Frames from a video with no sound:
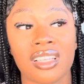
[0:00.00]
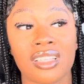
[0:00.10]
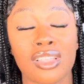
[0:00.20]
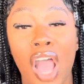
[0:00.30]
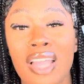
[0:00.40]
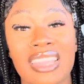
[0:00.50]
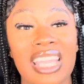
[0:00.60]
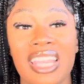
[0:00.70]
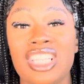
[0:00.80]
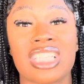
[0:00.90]
y'all
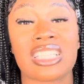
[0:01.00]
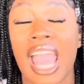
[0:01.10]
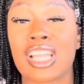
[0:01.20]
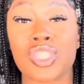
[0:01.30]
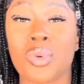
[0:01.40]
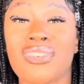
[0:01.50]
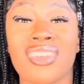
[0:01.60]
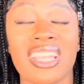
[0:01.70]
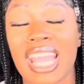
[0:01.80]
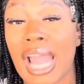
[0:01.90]
think they just got a
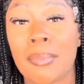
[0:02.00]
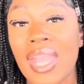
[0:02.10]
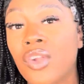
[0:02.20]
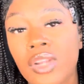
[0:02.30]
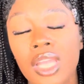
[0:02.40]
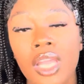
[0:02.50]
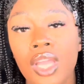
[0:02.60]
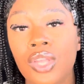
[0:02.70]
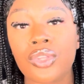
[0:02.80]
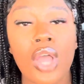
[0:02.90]
storefront, they got a bakery?
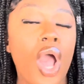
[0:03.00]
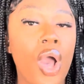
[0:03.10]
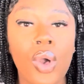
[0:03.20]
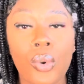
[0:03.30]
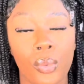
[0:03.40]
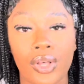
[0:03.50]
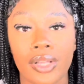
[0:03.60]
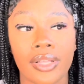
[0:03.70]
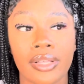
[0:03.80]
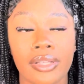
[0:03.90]

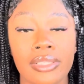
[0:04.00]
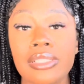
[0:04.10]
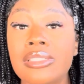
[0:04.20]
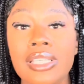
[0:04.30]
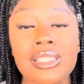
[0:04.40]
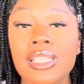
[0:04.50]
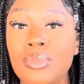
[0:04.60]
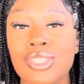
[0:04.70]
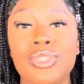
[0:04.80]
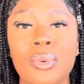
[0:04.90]
No. Lil TT
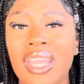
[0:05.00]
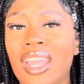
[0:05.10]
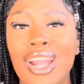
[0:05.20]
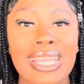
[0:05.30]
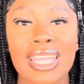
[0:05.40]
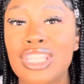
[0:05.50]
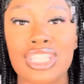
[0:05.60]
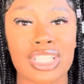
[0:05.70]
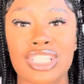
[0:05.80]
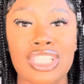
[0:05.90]
was doing it in her
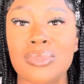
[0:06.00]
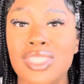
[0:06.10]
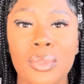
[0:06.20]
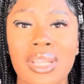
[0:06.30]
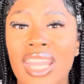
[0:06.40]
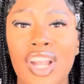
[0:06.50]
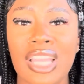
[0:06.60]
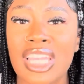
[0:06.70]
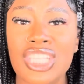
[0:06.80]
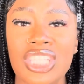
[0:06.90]
kitchen. She was doing it in her
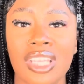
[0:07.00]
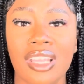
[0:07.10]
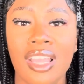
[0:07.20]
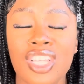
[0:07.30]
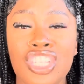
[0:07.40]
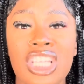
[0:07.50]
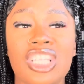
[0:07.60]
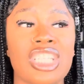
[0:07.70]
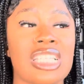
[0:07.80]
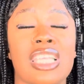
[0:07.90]
kitchen. She
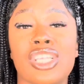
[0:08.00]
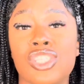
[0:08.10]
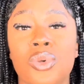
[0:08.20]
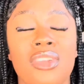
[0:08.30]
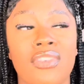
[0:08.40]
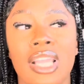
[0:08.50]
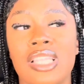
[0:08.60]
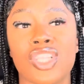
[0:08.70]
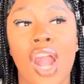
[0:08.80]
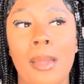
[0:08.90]
didn't just get a storefront
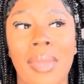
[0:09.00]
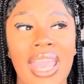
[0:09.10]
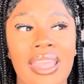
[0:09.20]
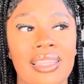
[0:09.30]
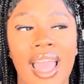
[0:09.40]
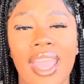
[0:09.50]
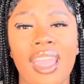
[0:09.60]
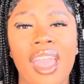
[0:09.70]
and start baking. Like,